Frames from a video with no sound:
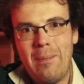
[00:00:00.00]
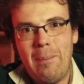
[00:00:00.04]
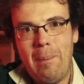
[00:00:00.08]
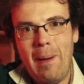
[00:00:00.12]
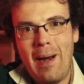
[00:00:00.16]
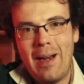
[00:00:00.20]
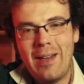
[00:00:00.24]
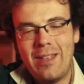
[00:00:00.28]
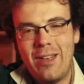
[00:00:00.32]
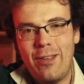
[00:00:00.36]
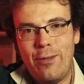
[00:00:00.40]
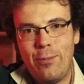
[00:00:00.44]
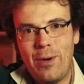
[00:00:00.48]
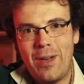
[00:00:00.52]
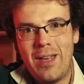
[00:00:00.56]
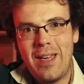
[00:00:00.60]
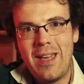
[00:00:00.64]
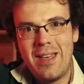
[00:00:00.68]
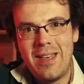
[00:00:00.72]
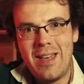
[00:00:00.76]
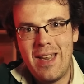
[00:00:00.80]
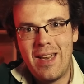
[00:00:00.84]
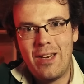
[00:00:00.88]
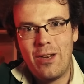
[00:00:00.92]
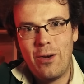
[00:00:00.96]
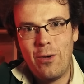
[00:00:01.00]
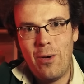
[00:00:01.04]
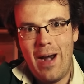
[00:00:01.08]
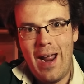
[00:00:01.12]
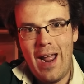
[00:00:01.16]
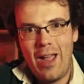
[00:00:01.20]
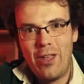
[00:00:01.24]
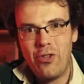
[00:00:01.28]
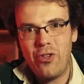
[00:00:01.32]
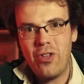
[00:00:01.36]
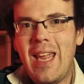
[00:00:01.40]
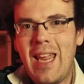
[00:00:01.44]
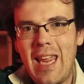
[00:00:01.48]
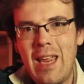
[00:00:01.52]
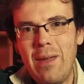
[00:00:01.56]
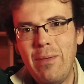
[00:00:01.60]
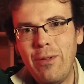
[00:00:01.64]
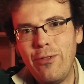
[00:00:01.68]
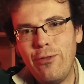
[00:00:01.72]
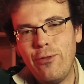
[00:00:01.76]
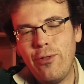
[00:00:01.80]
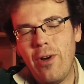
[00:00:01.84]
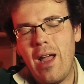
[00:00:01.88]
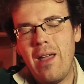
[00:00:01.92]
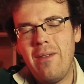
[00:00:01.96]
in practice where he did crash. He
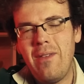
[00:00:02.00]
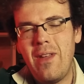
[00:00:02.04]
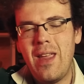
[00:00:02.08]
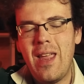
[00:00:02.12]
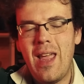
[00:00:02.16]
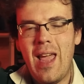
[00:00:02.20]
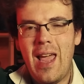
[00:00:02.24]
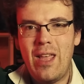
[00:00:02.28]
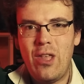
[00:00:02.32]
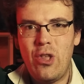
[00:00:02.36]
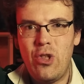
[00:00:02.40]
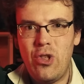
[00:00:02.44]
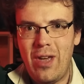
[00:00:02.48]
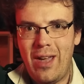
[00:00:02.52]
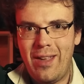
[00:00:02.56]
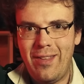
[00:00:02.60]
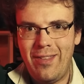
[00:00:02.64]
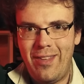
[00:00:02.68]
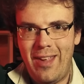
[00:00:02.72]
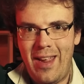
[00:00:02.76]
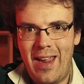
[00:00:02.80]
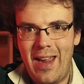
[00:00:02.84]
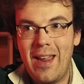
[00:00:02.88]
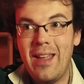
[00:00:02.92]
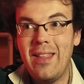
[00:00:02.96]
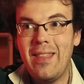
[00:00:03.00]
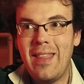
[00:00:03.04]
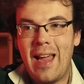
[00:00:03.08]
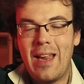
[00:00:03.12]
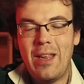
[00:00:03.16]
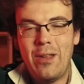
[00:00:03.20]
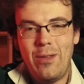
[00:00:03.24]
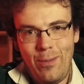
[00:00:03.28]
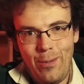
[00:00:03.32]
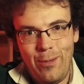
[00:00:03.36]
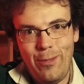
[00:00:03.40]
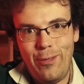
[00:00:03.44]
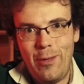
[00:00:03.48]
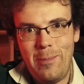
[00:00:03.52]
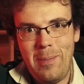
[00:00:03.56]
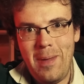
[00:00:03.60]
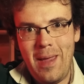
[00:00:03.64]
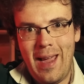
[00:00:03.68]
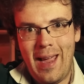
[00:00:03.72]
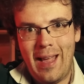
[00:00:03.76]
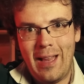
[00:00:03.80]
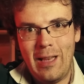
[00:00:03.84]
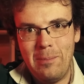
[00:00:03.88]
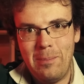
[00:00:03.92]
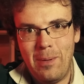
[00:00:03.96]
was driving a chassis that used to
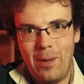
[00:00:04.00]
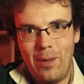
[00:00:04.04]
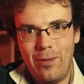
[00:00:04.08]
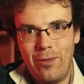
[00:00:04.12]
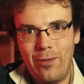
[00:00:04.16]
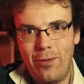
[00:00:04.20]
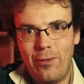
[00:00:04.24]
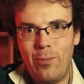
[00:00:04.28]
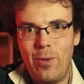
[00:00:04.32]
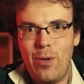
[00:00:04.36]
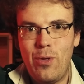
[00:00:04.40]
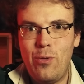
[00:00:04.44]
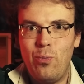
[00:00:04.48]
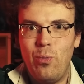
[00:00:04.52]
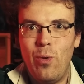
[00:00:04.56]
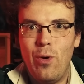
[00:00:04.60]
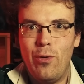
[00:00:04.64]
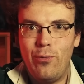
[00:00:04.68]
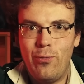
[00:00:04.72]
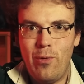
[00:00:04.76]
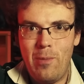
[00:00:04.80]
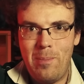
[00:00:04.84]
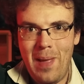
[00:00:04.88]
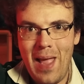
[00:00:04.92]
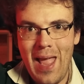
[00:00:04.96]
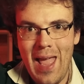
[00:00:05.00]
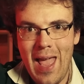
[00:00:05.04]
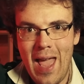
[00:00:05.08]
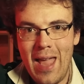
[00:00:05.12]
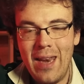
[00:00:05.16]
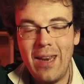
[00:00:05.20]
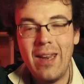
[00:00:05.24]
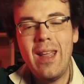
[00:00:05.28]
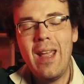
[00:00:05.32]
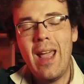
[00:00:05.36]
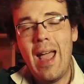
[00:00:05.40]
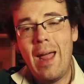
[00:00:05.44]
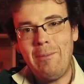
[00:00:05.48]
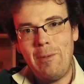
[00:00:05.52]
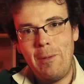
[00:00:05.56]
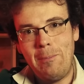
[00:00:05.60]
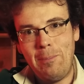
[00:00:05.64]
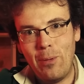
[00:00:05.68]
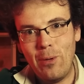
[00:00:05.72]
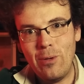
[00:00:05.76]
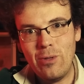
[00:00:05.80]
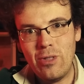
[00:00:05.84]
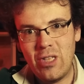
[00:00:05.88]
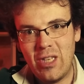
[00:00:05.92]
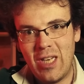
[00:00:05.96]
be Albon's, which was repaired, and
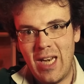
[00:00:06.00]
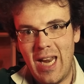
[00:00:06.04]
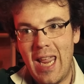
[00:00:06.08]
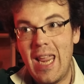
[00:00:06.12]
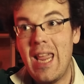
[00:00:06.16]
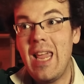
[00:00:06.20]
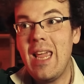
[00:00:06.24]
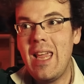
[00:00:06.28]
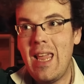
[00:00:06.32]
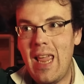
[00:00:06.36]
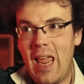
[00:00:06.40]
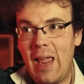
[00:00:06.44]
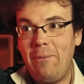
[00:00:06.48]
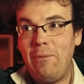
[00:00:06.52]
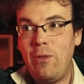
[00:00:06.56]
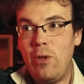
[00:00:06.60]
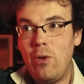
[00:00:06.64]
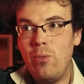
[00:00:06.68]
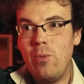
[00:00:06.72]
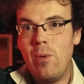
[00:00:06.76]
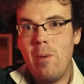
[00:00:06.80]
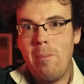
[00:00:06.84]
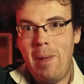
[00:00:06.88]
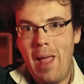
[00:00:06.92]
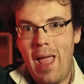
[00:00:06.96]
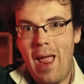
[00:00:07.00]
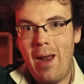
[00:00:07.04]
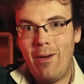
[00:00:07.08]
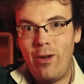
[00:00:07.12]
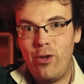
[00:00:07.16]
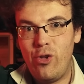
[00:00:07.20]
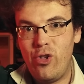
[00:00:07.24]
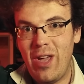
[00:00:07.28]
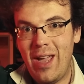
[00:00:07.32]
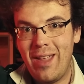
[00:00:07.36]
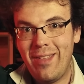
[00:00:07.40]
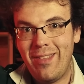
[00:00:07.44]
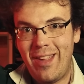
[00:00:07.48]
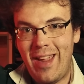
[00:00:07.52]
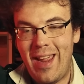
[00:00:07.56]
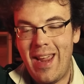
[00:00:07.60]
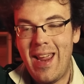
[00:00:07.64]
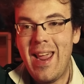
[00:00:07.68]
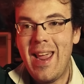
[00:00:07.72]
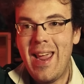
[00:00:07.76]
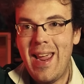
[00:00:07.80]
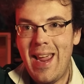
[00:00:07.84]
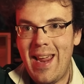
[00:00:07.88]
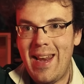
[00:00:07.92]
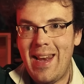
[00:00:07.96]
reportedly, if you repair a
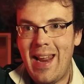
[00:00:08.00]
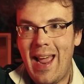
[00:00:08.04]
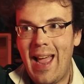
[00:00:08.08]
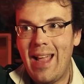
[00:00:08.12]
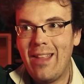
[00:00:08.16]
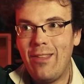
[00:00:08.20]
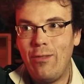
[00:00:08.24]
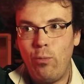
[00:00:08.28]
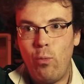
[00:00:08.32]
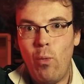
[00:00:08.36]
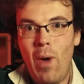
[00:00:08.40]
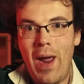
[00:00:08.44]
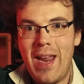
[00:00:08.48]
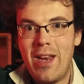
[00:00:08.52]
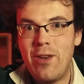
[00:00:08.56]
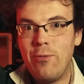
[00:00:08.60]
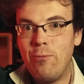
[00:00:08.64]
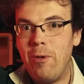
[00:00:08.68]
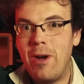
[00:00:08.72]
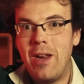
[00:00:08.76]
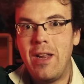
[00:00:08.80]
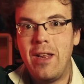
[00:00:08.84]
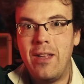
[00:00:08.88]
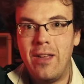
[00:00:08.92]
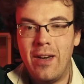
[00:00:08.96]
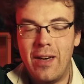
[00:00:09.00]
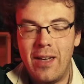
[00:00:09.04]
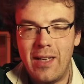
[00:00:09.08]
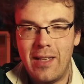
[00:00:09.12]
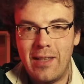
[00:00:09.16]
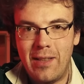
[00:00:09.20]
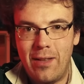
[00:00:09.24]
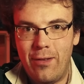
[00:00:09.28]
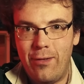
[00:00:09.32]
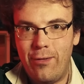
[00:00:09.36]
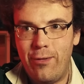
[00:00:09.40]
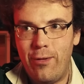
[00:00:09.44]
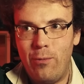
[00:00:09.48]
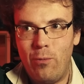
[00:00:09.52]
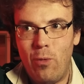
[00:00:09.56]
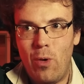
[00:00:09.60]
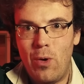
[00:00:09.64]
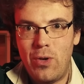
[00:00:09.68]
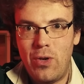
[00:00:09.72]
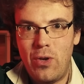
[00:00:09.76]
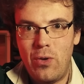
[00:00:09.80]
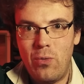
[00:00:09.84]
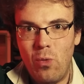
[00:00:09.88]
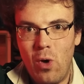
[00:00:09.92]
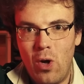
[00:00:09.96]
chassis, it adds weight regardless of
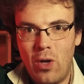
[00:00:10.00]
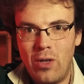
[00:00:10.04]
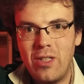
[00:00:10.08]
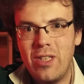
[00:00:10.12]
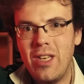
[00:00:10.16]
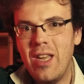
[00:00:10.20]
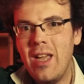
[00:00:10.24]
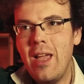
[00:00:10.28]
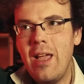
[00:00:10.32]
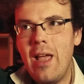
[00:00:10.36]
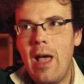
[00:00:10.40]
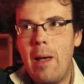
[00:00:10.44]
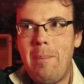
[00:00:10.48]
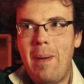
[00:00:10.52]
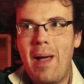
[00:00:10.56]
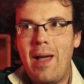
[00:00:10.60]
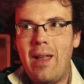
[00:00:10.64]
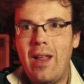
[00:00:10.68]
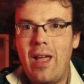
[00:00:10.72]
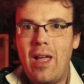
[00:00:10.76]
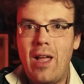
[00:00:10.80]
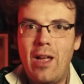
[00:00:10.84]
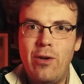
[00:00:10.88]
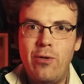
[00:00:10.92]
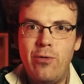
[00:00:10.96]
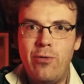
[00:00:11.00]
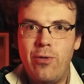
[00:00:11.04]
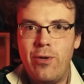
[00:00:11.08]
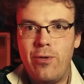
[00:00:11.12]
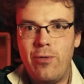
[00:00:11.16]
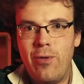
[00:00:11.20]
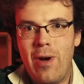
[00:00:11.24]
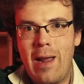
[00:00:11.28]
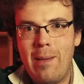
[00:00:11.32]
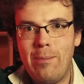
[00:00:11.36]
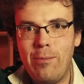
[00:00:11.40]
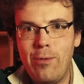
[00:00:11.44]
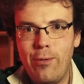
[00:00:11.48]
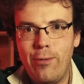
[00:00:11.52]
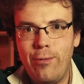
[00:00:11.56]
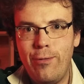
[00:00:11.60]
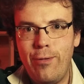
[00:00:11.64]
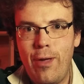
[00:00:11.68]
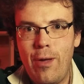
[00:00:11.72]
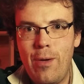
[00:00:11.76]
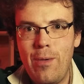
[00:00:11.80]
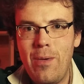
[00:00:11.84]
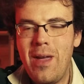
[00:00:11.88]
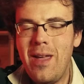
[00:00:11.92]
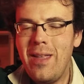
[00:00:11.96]
what you want, about 100 grams or
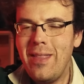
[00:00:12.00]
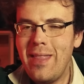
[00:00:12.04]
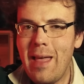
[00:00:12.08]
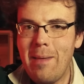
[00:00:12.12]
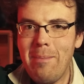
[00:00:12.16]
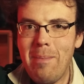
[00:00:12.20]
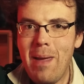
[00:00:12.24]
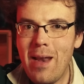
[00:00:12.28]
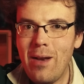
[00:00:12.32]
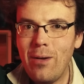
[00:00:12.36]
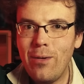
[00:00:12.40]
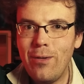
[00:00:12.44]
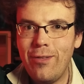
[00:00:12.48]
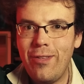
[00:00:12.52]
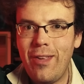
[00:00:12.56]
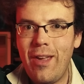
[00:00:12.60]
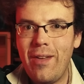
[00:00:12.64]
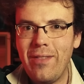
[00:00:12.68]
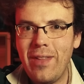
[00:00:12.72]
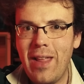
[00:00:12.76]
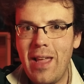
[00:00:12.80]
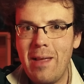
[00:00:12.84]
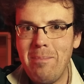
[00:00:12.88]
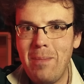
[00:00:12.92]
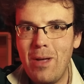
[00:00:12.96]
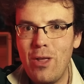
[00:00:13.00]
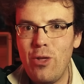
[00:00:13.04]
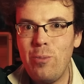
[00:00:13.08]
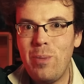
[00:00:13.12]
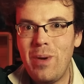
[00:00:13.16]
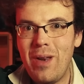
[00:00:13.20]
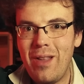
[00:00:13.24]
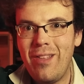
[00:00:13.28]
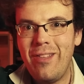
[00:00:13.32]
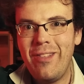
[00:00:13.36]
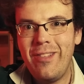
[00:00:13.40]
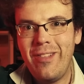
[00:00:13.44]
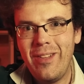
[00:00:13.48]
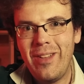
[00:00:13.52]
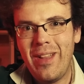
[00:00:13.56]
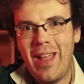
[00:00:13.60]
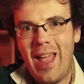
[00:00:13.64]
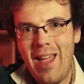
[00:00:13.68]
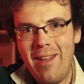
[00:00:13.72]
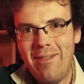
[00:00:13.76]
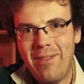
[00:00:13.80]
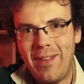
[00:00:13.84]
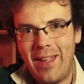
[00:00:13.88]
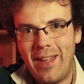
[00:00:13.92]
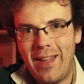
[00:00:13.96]
so. That may not sound like much, but it's still
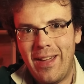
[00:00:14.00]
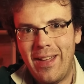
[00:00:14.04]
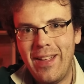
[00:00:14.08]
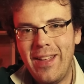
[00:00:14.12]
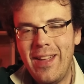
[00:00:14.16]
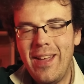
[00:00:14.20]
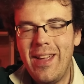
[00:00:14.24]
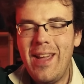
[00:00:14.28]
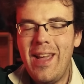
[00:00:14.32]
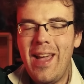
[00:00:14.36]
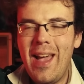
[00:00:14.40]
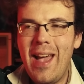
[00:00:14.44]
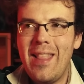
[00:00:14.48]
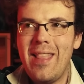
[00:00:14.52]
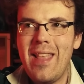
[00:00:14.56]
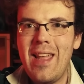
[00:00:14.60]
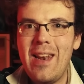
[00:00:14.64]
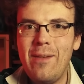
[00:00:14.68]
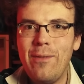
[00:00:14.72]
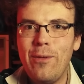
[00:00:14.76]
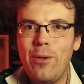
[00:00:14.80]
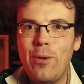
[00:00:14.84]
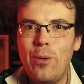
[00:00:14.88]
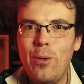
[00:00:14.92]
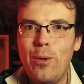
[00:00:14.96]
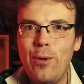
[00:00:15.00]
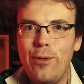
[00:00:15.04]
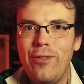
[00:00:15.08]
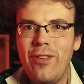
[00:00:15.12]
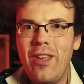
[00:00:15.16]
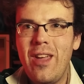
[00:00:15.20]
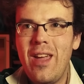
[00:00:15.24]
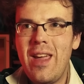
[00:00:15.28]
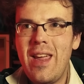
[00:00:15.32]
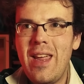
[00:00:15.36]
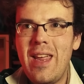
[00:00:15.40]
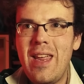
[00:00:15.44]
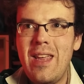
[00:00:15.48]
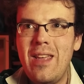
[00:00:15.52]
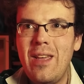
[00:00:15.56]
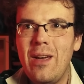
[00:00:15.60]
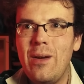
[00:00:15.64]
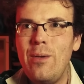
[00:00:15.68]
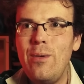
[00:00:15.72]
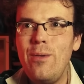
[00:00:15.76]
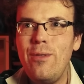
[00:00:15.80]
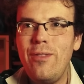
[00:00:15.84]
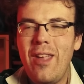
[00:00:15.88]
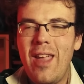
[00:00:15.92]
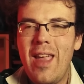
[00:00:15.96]
heavier. And then, of course, he
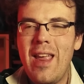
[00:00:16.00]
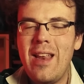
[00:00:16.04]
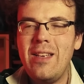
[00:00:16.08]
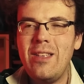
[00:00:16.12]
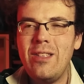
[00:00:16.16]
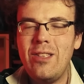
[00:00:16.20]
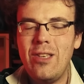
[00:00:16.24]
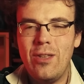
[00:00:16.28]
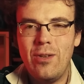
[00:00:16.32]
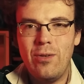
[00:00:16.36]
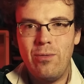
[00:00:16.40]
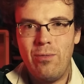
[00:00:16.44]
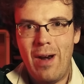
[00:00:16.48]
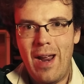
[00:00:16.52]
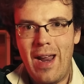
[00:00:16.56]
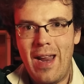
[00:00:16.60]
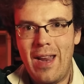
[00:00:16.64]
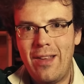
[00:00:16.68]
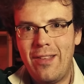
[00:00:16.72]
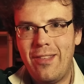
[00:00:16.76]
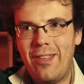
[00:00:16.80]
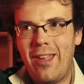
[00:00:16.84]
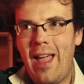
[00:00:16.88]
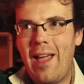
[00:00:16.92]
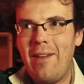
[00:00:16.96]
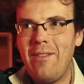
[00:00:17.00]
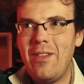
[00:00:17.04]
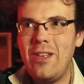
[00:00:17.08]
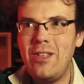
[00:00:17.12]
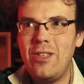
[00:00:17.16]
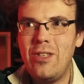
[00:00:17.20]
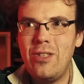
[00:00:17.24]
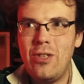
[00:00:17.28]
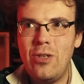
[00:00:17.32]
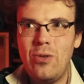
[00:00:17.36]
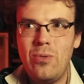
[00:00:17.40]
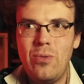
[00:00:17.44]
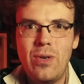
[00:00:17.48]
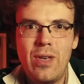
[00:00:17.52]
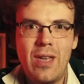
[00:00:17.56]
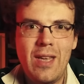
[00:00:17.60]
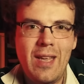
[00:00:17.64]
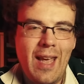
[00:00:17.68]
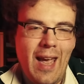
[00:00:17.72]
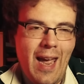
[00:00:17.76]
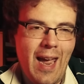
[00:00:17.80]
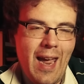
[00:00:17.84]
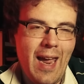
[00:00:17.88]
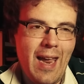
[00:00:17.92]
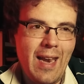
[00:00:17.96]
goes into the race, having to do what he
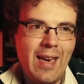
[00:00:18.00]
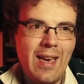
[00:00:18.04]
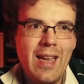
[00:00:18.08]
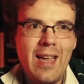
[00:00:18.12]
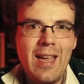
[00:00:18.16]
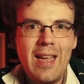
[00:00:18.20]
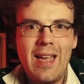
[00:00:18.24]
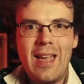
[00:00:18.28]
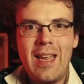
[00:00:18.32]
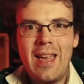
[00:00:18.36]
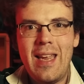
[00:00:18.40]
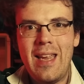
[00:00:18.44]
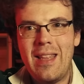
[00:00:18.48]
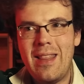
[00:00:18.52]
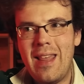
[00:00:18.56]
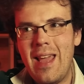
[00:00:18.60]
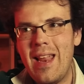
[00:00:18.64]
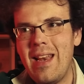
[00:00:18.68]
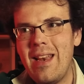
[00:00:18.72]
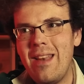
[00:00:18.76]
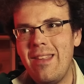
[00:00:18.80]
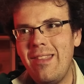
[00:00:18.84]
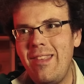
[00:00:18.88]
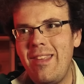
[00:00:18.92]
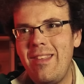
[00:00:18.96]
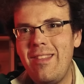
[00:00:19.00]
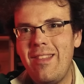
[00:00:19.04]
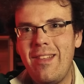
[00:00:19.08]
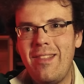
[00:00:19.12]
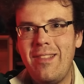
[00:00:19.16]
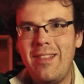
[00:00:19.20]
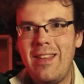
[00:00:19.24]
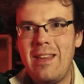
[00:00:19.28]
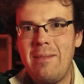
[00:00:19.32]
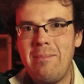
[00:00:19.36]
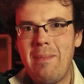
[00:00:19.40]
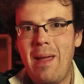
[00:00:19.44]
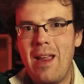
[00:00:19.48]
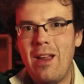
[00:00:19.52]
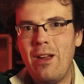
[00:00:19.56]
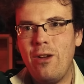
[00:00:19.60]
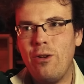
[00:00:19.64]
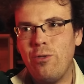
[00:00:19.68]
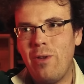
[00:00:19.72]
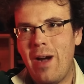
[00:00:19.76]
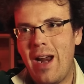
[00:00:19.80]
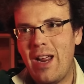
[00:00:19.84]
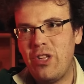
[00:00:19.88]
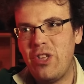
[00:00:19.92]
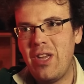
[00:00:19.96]
can. He then sees his teammate
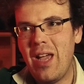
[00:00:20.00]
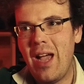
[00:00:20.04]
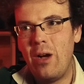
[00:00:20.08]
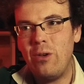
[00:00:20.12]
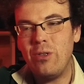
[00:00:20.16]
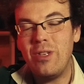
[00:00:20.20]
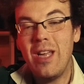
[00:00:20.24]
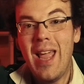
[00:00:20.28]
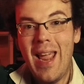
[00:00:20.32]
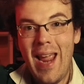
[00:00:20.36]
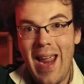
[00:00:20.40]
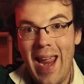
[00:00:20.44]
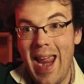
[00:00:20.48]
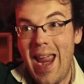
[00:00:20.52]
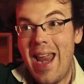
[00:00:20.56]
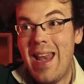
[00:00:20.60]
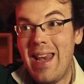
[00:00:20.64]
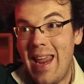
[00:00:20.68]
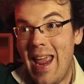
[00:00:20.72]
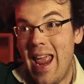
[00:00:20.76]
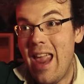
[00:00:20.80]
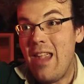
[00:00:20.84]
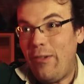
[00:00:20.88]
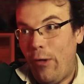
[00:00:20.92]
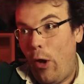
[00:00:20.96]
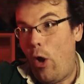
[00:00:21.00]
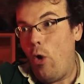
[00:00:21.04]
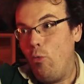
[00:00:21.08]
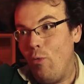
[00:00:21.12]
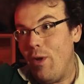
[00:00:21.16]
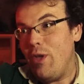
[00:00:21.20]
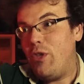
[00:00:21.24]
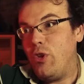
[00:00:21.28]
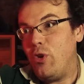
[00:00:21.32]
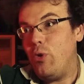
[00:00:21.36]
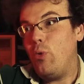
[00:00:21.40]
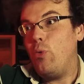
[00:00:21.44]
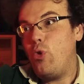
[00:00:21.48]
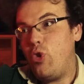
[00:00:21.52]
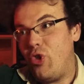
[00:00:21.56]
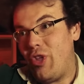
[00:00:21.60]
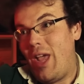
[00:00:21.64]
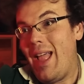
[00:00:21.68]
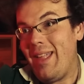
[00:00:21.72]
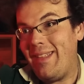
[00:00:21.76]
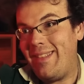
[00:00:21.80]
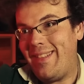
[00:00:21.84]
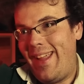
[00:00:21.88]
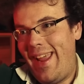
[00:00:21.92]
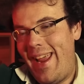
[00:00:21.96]
crash out in his original
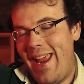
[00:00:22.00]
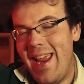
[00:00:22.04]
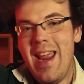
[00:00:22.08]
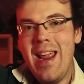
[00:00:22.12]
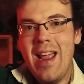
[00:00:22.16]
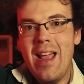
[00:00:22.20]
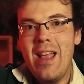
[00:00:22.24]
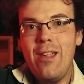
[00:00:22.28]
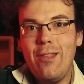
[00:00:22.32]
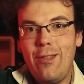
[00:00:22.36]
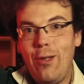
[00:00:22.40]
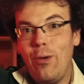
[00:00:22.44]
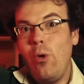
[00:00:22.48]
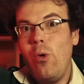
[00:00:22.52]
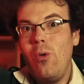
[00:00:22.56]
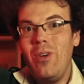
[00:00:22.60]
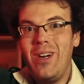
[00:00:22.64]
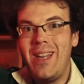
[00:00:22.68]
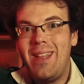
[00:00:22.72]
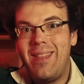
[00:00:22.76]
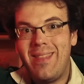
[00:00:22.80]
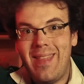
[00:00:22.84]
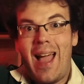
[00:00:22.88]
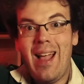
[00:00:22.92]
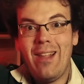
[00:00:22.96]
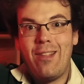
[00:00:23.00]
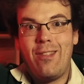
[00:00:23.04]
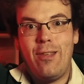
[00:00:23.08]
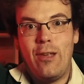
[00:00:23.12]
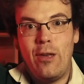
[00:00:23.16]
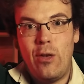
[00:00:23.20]
chassis, so already that's